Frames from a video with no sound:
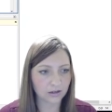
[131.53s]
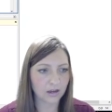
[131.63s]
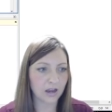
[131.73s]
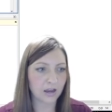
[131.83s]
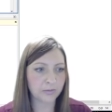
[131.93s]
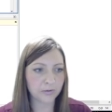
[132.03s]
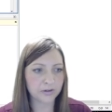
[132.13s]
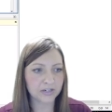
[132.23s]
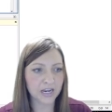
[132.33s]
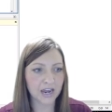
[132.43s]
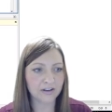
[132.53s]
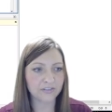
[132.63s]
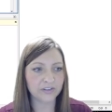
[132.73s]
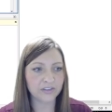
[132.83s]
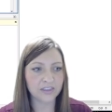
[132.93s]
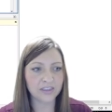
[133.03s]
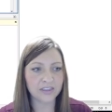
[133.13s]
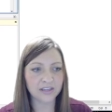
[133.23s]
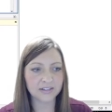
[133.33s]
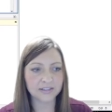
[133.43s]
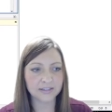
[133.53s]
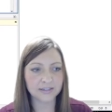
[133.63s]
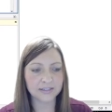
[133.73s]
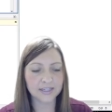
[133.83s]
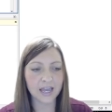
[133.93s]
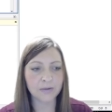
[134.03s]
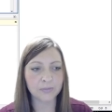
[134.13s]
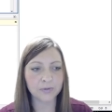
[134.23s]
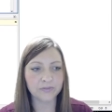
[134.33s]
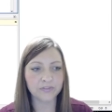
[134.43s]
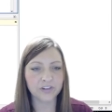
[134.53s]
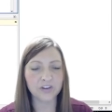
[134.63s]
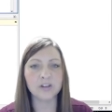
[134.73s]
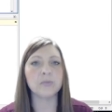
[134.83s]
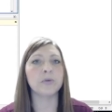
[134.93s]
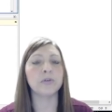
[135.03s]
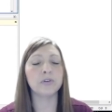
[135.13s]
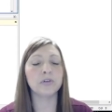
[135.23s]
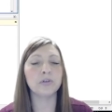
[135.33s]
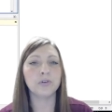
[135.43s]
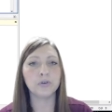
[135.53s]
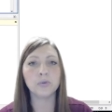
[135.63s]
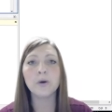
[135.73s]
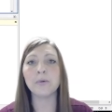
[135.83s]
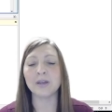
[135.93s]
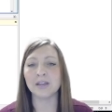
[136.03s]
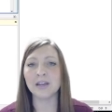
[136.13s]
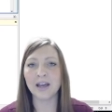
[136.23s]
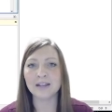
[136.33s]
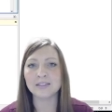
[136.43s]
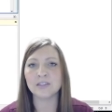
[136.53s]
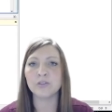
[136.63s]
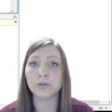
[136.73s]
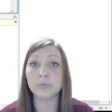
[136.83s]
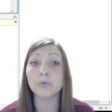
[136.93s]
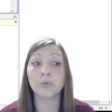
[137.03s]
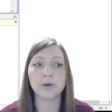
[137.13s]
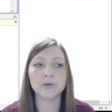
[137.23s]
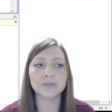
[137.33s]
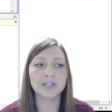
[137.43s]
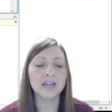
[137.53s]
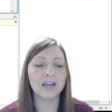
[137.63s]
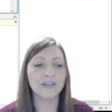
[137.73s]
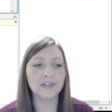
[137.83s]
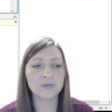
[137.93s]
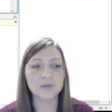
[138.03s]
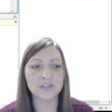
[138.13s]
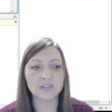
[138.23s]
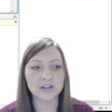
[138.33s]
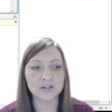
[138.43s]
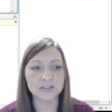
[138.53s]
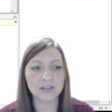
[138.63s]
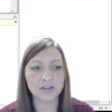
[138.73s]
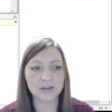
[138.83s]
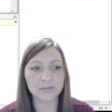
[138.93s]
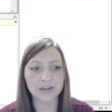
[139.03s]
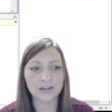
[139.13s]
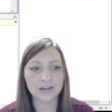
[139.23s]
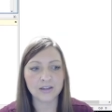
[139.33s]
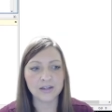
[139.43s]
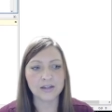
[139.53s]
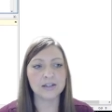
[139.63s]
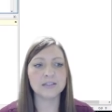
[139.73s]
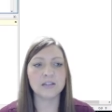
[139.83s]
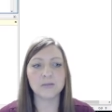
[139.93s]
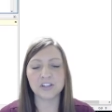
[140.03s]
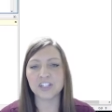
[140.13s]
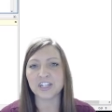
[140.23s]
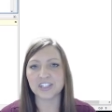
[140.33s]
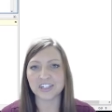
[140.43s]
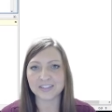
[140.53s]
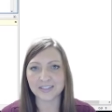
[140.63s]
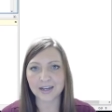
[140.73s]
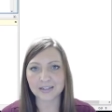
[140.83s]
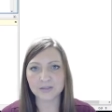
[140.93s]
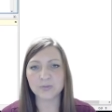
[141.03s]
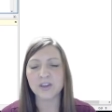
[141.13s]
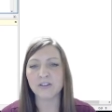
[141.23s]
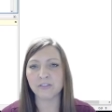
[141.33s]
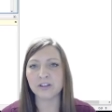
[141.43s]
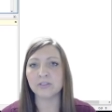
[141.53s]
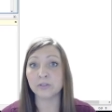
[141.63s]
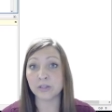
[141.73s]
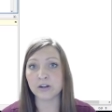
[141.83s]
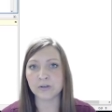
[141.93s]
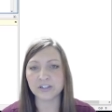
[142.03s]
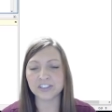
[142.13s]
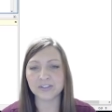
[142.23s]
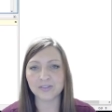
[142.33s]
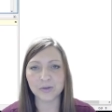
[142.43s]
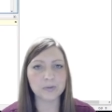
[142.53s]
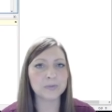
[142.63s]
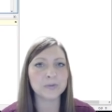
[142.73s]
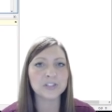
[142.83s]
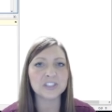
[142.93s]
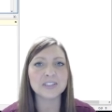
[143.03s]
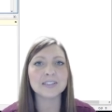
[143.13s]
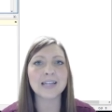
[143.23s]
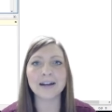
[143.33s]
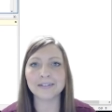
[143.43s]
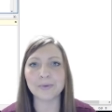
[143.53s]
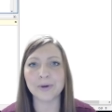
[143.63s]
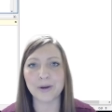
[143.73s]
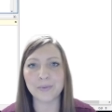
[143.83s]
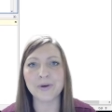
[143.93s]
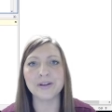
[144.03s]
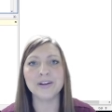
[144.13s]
I'm going to have this temp variable growing as the loop grows. And that's what this error is telling me. It's going to be changing size with every iteration of the loop, which is exactly what I want.